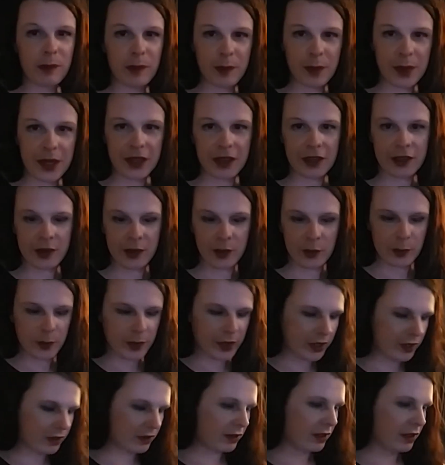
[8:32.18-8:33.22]
big on you.
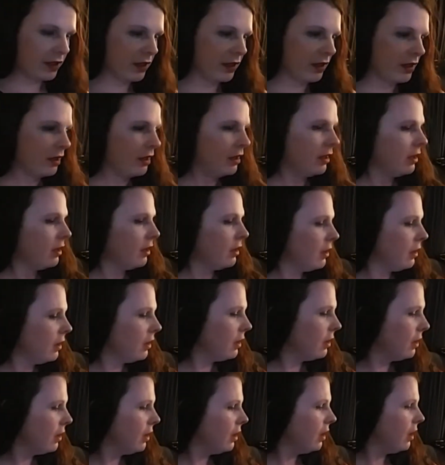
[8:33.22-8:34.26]
But,
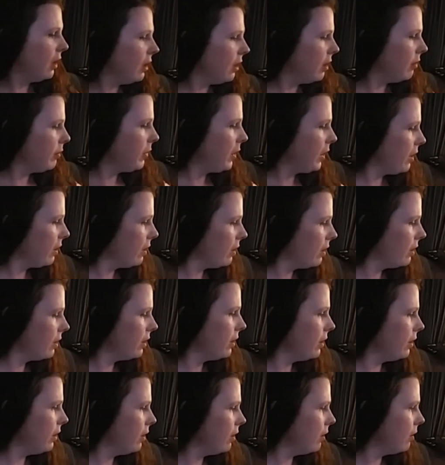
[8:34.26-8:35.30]
I'm
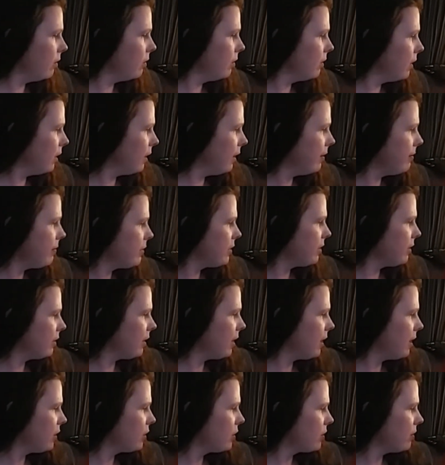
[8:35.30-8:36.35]
still
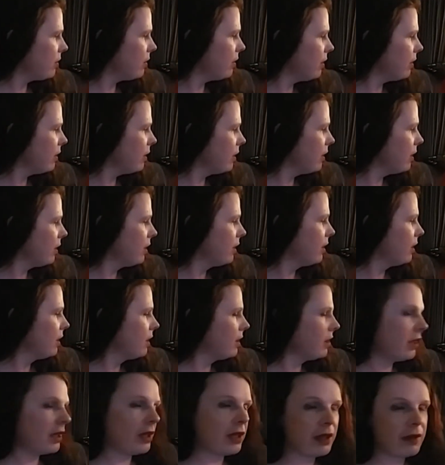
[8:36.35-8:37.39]
not sure
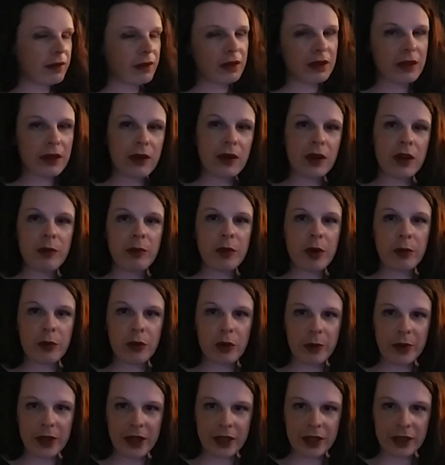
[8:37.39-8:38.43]
if it'll go into
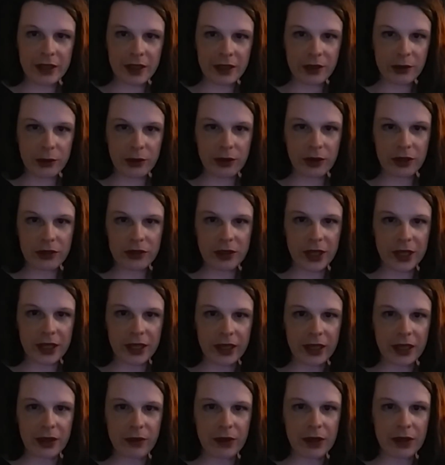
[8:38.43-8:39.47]
memorabilia or I'll try to
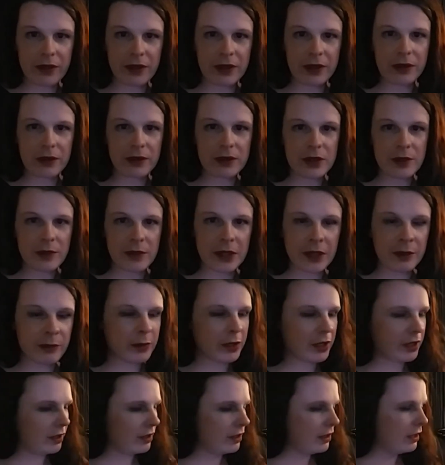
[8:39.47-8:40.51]
get rid of it or something,
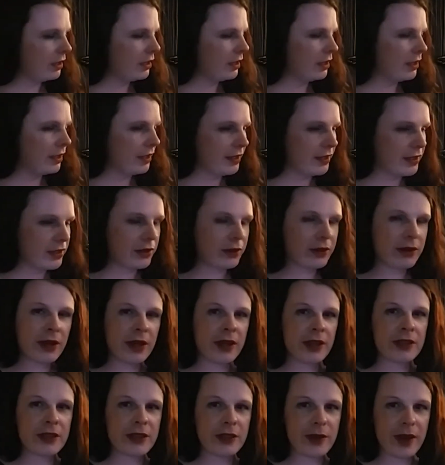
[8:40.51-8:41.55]
but it's
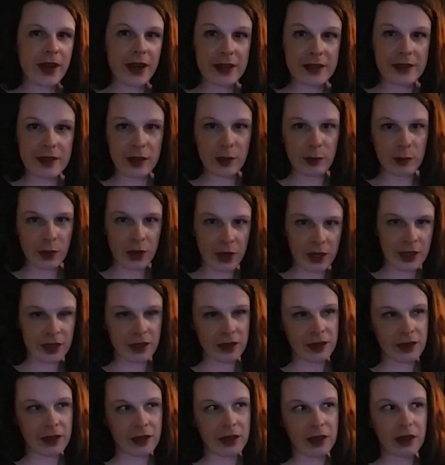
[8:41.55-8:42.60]
going to exit my
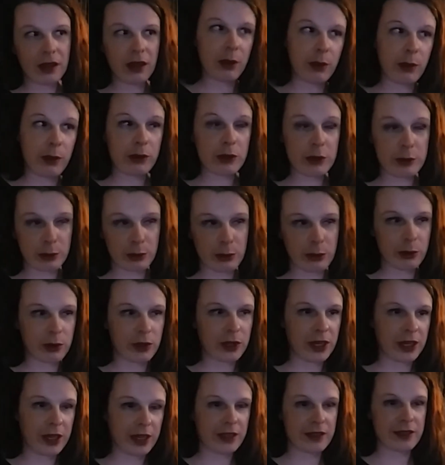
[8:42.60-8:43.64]
clothes pool,
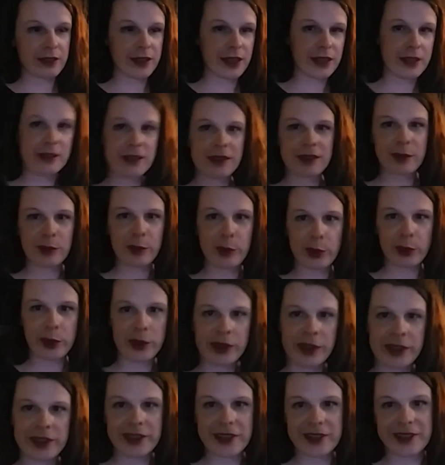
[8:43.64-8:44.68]
and I guess that's an
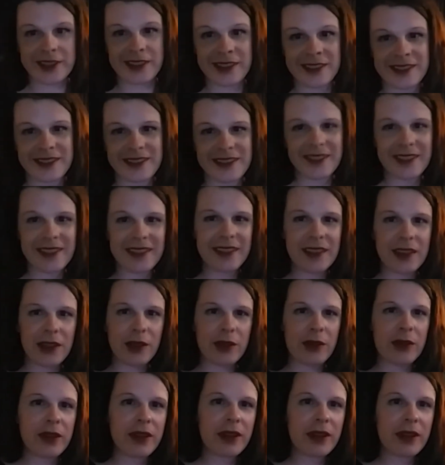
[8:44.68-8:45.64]
important decision. So.